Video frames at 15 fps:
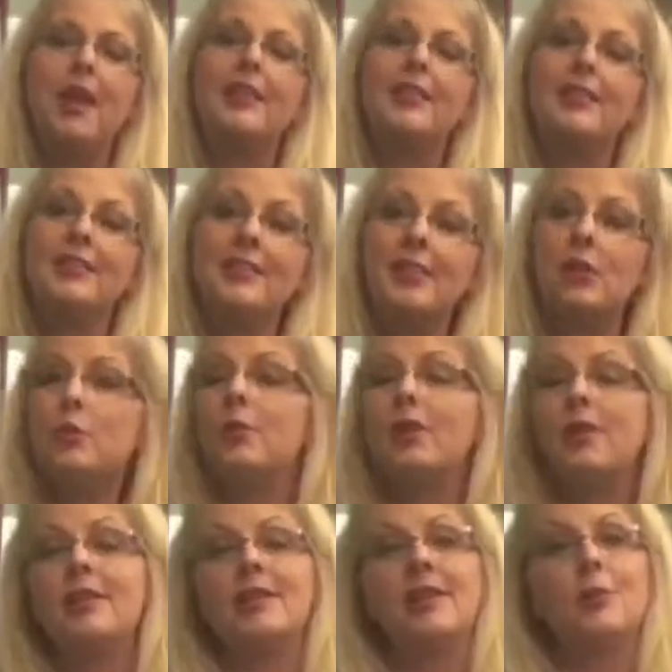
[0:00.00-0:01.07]
The secret
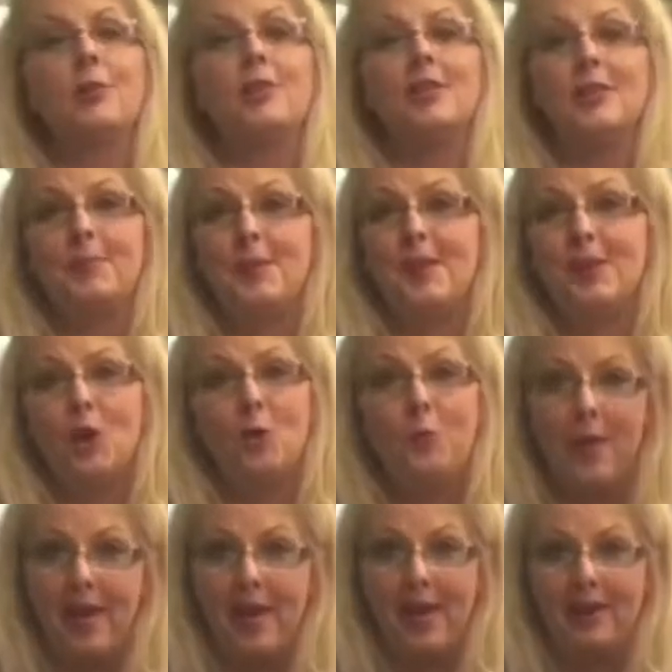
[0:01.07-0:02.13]
is there is to be no
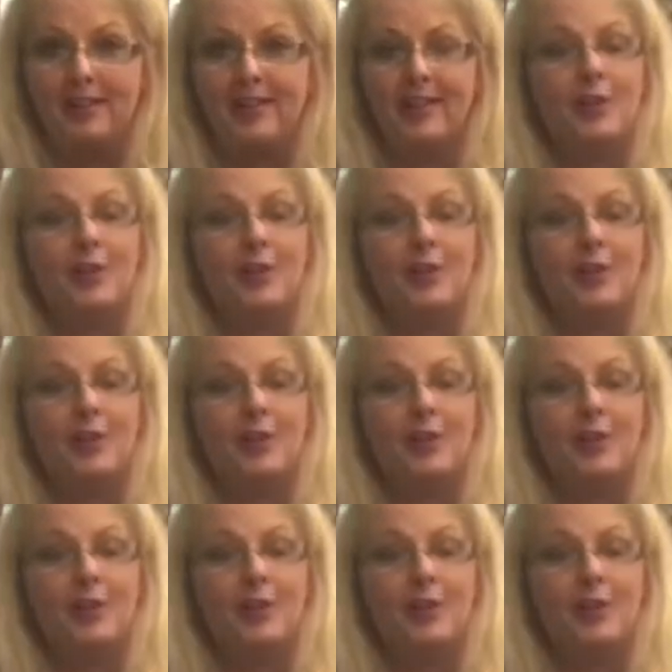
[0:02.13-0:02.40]
bed,